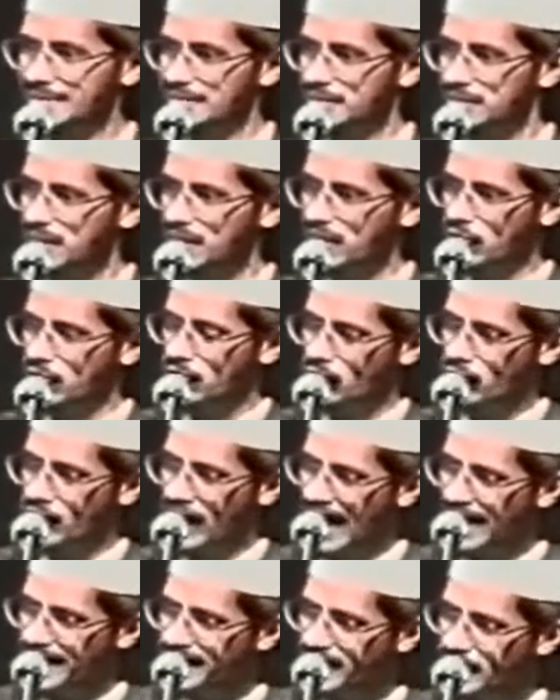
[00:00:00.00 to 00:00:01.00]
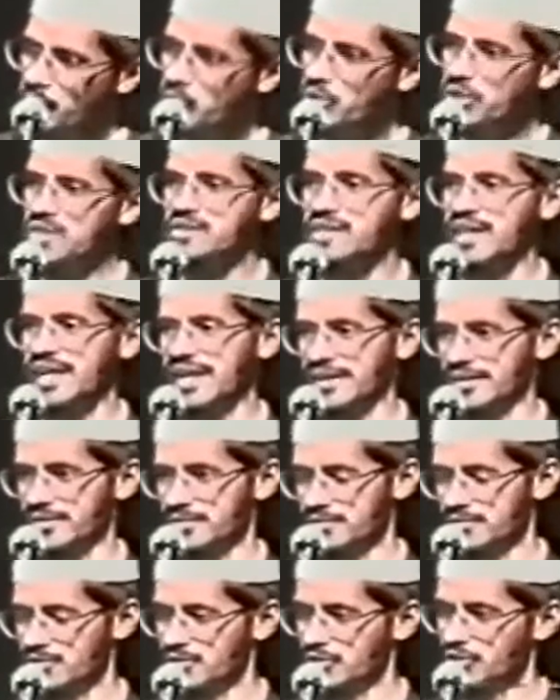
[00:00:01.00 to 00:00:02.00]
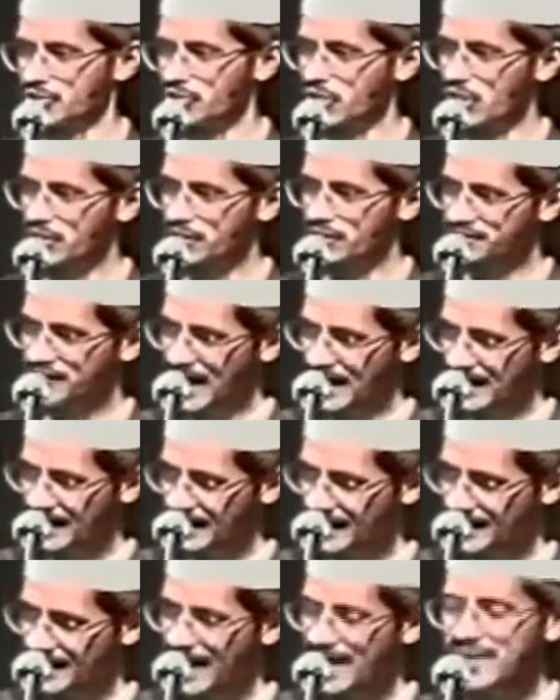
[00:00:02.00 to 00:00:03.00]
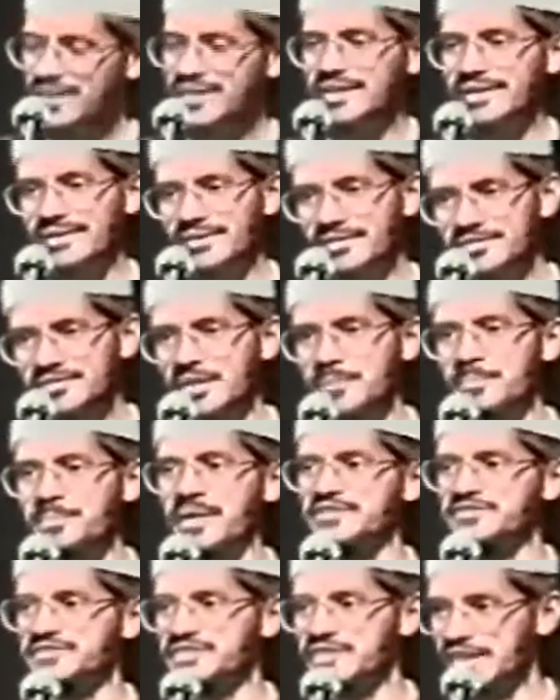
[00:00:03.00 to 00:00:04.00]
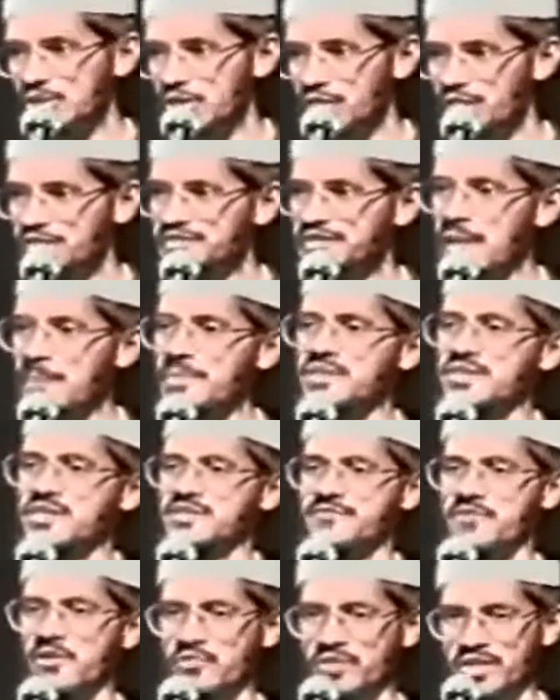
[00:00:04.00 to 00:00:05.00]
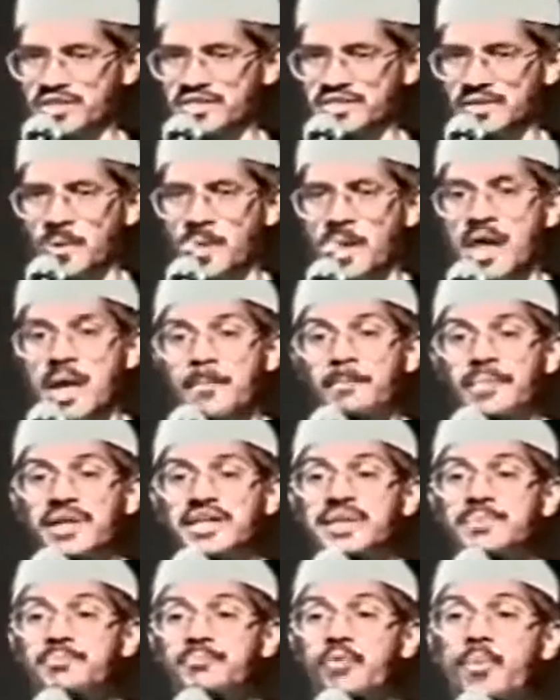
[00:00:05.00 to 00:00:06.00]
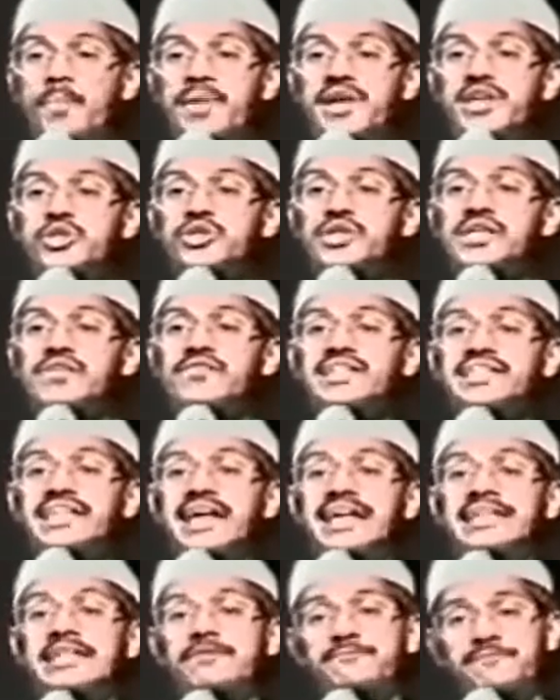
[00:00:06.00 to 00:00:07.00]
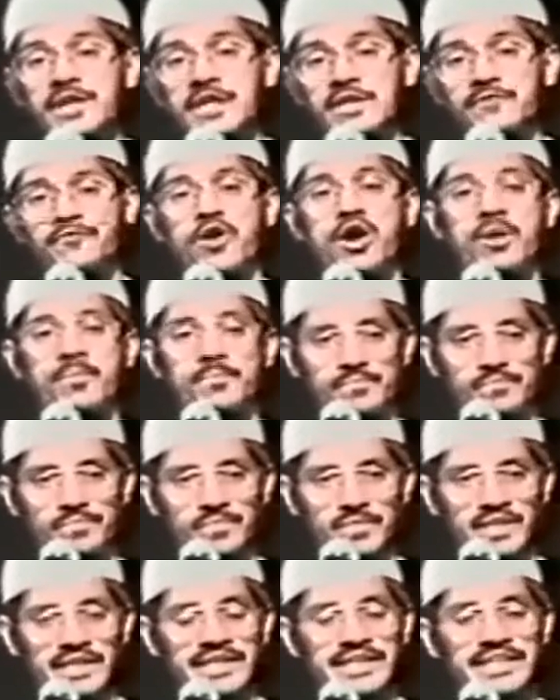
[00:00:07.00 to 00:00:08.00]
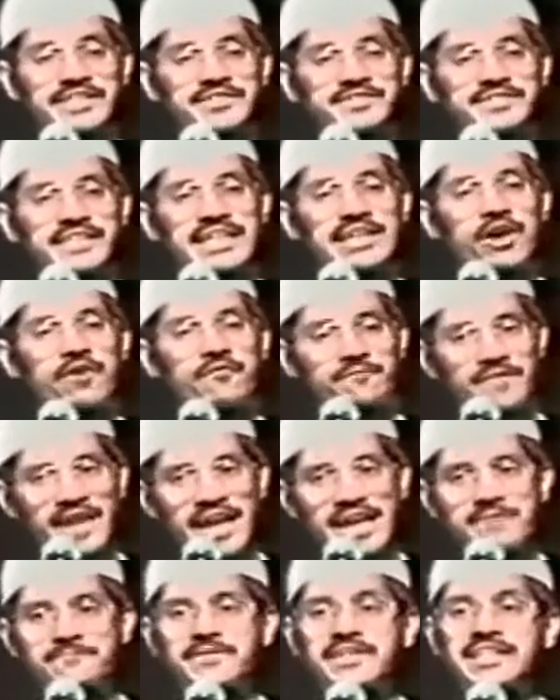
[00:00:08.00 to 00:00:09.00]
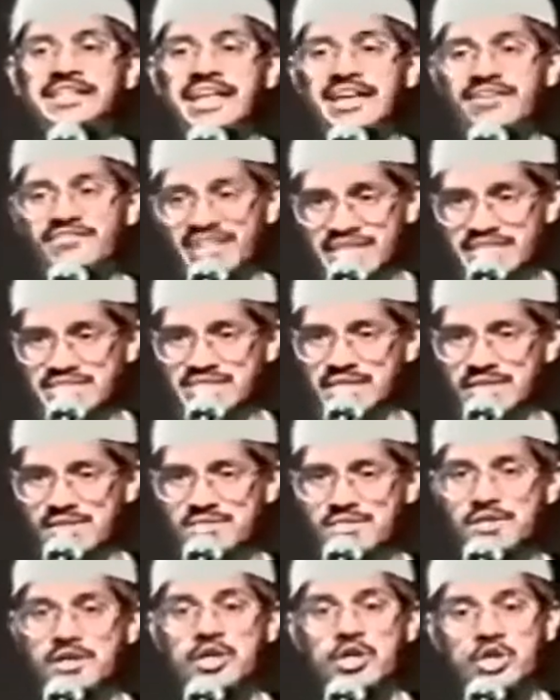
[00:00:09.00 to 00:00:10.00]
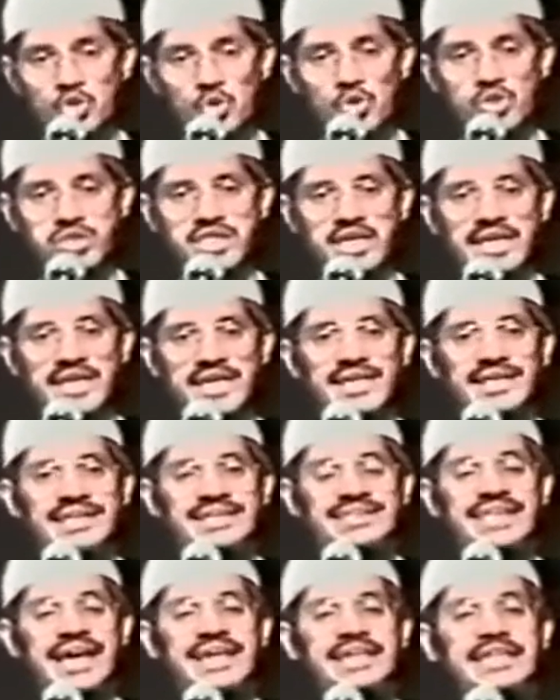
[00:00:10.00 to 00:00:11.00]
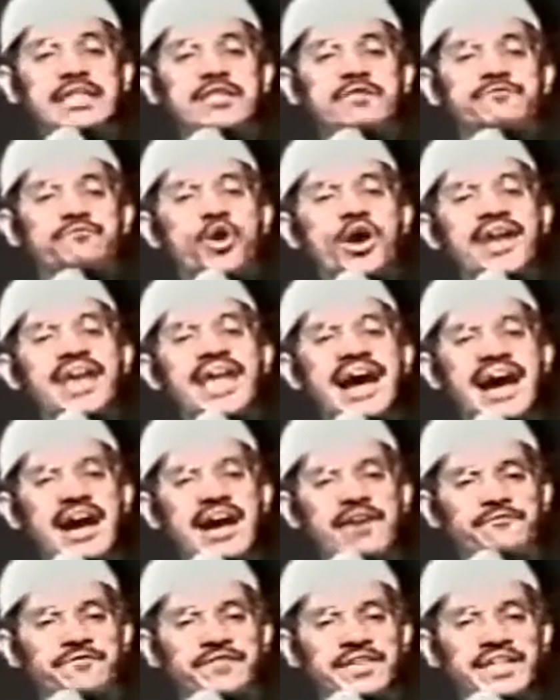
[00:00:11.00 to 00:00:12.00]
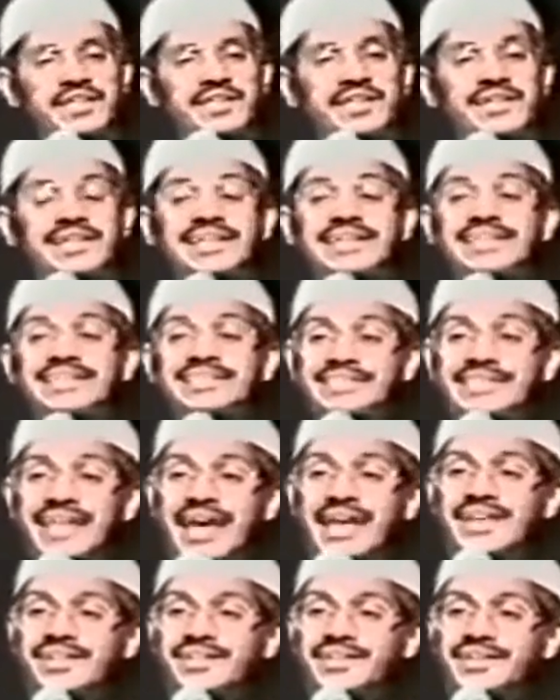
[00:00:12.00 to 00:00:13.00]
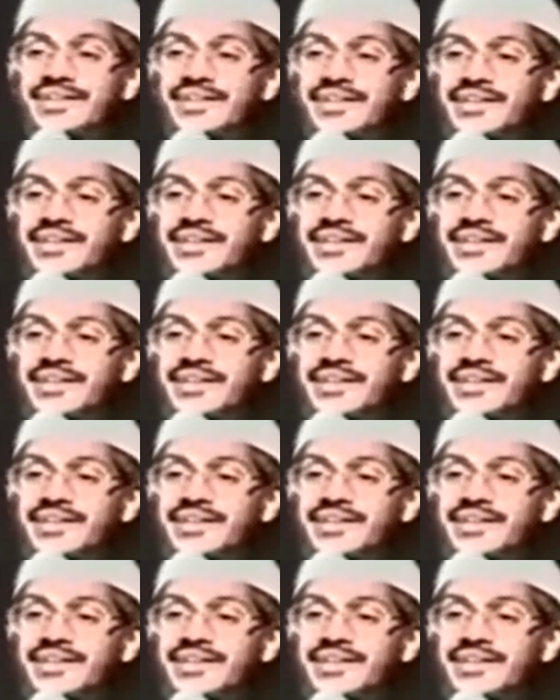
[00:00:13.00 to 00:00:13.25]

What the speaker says: The attribute is correct. Dr. Zakir Naik is the president of Islamic Research Foundation. But the moment you give it a different form, instead of 5 feet 11 inches, you say that he's 4.5 feet, then